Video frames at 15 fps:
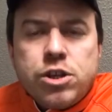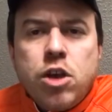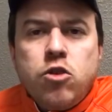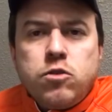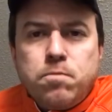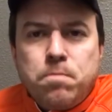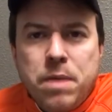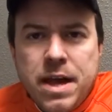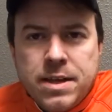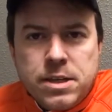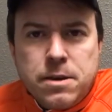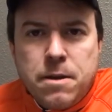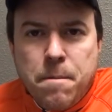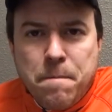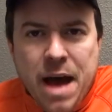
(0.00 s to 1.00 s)
this and who's
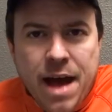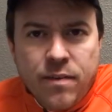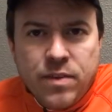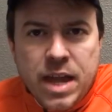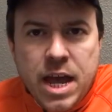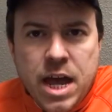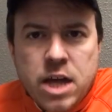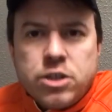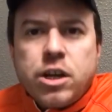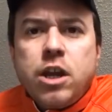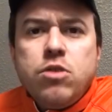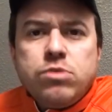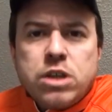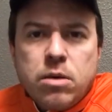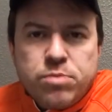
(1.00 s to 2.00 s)
upset and they
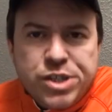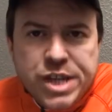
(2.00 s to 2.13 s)
didn't get